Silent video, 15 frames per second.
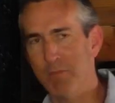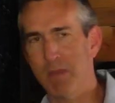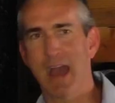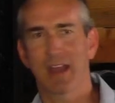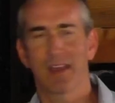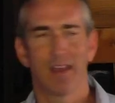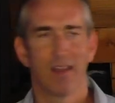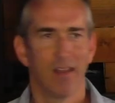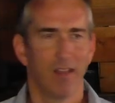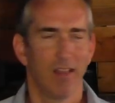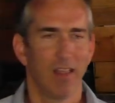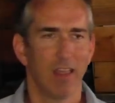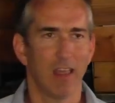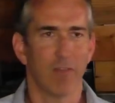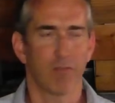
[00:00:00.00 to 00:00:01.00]
back.
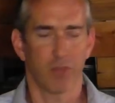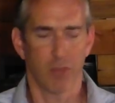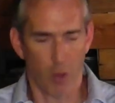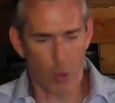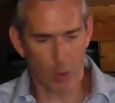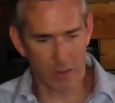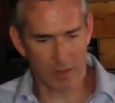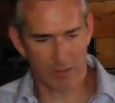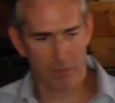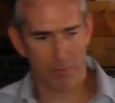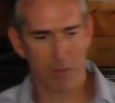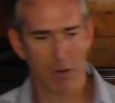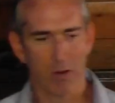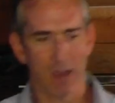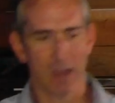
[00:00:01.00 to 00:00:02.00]
If the Holy
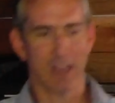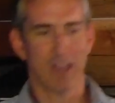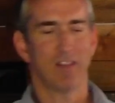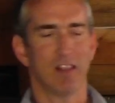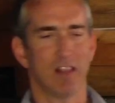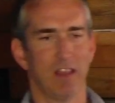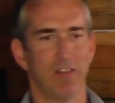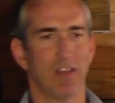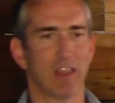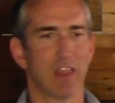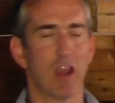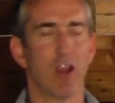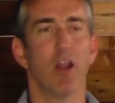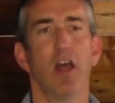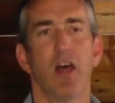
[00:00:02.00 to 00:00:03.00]
Spirit isn't living
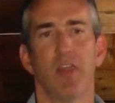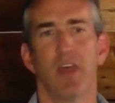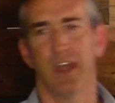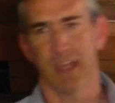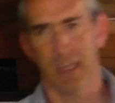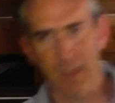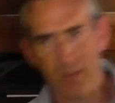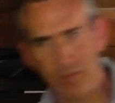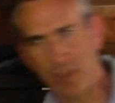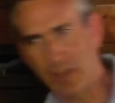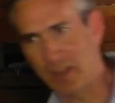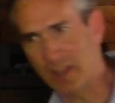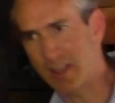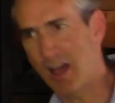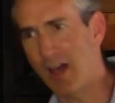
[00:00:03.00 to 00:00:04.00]
there, then he's
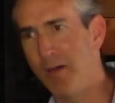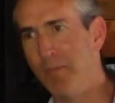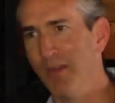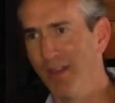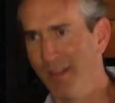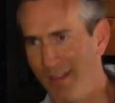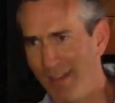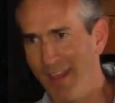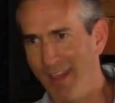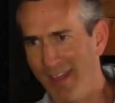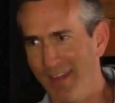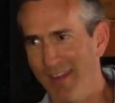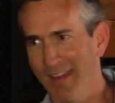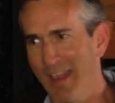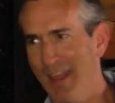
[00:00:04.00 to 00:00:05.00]
going to come
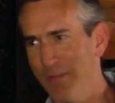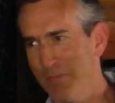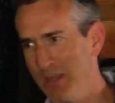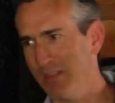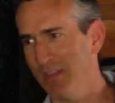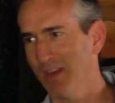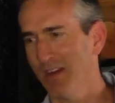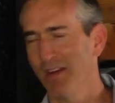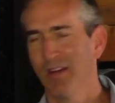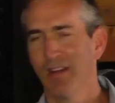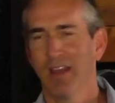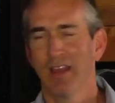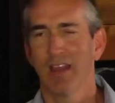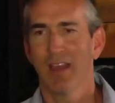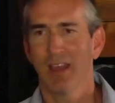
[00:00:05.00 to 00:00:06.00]
and be there.
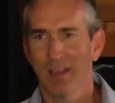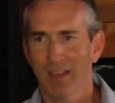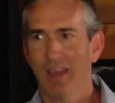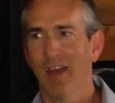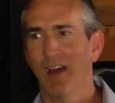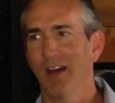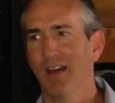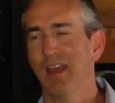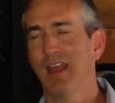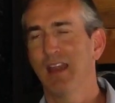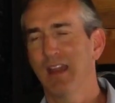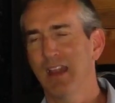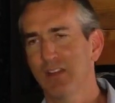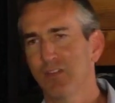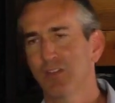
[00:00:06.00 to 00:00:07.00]
Yeah,
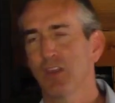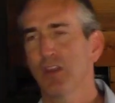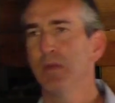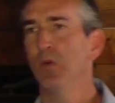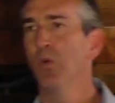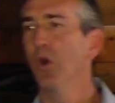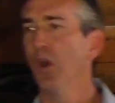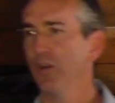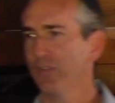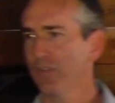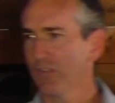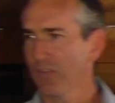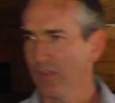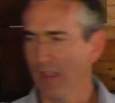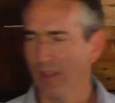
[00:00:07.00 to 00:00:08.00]
and it's going to be
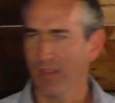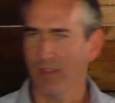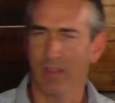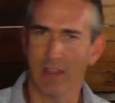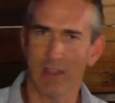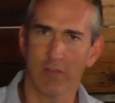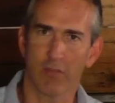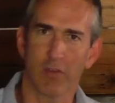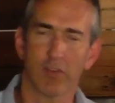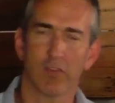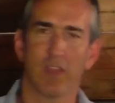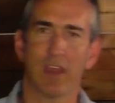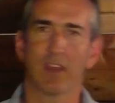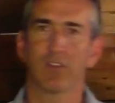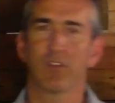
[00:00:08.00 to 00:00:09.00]
worse than the
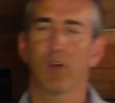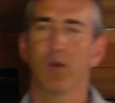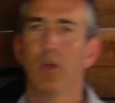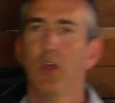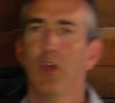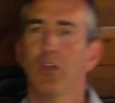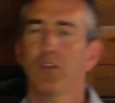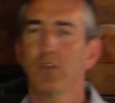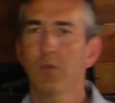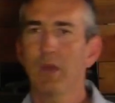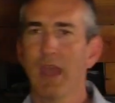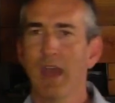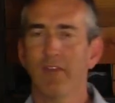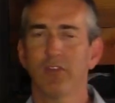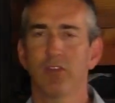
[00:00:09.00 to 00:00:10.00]
first thing. So we
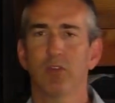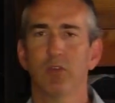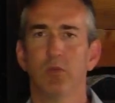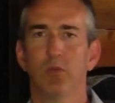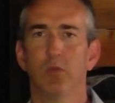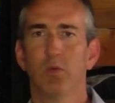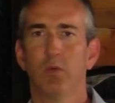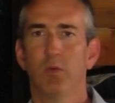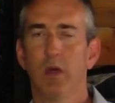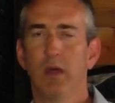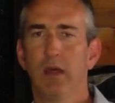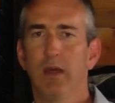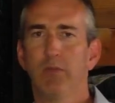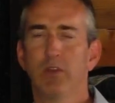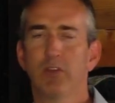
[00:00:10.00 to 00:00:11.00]
have to,
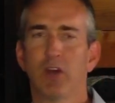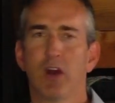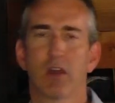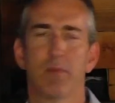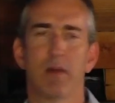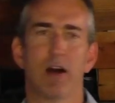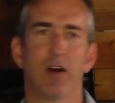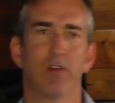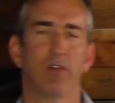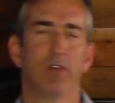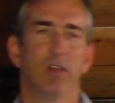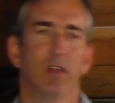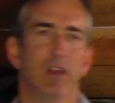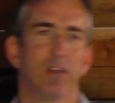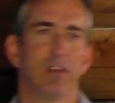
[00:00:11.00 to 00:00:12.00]
if we talk about
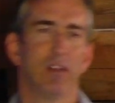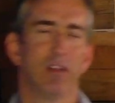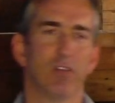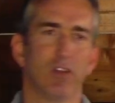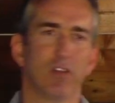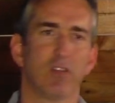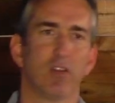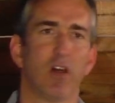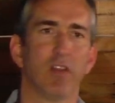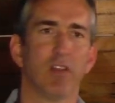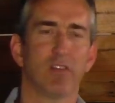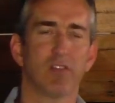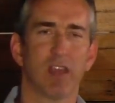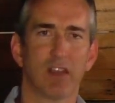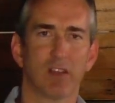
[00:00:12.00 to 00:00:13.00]
deliverance and all
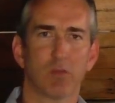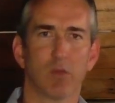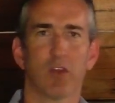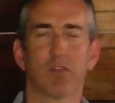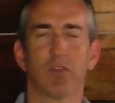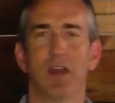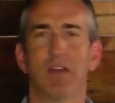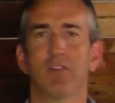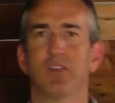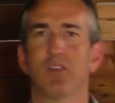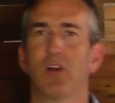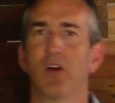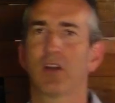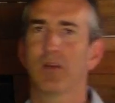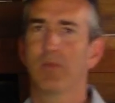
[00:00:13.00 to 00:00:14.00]
these things, we also have to
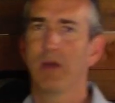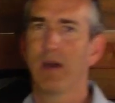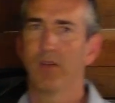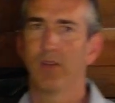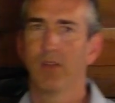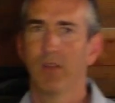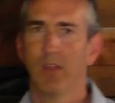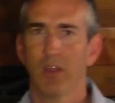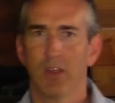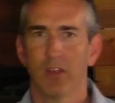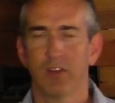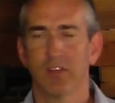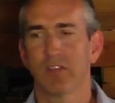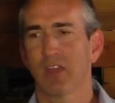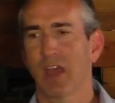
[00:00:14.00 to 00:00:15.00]
talk about
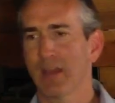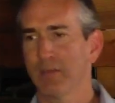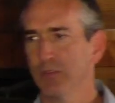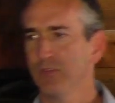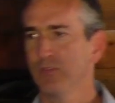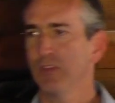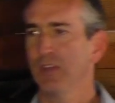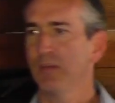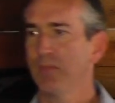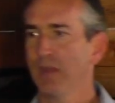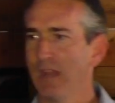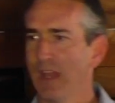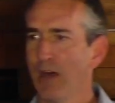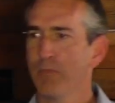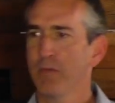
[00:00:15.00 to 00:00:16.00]
discipleship
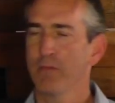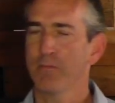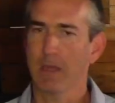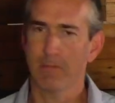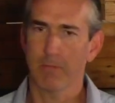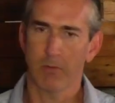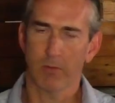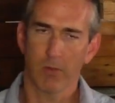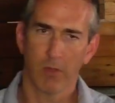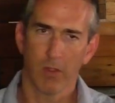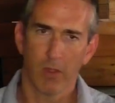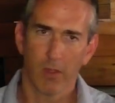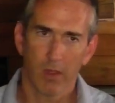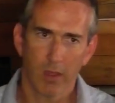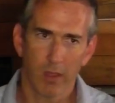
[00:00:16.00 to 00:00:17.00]
and helping people,
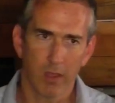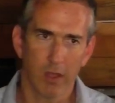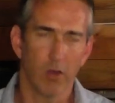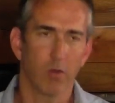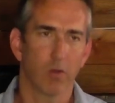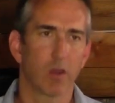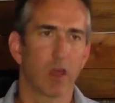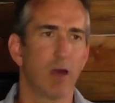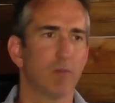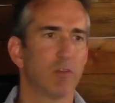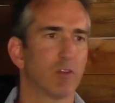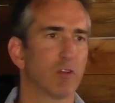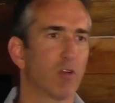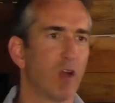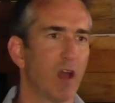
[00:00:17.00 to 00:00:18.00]
you know, come
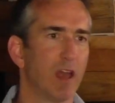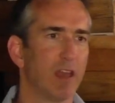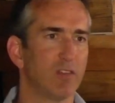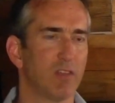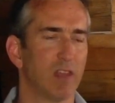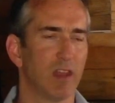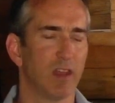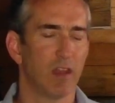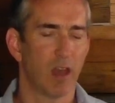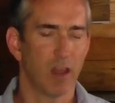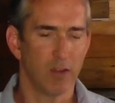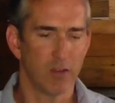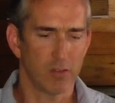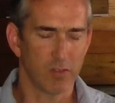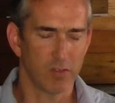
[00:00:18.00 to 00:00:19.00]
to Christ and
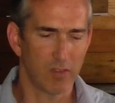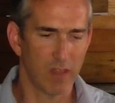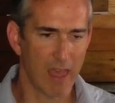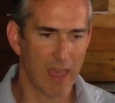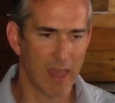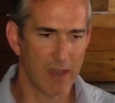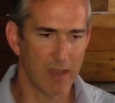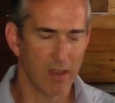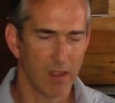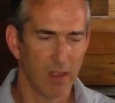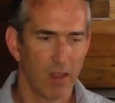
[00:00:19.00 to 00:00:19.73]
understand,